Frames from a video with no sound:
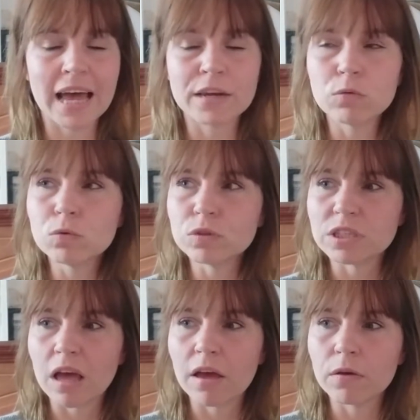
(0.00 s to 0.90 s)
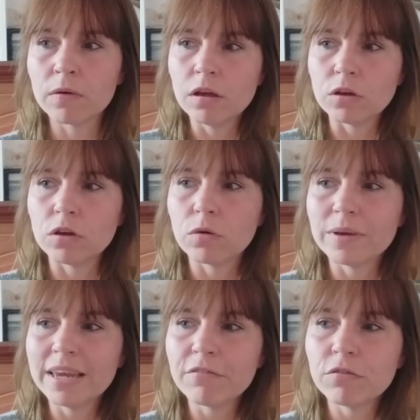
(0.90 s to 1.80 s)
And also,
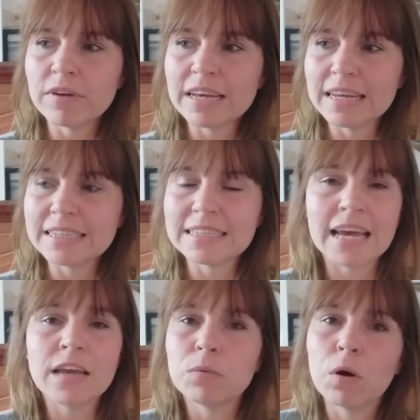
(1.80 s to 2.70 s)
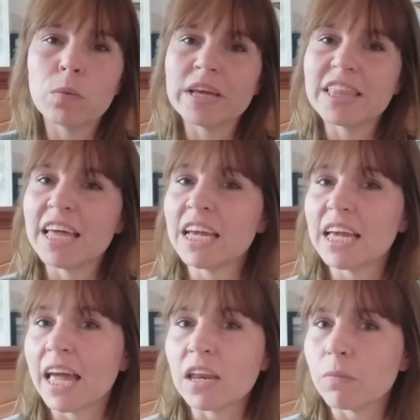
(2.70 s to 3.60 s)
we never really say what we think
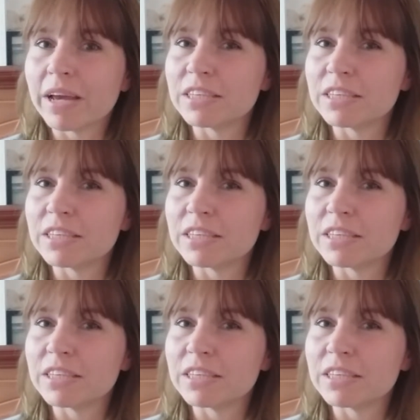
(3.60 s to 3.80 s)
anyway,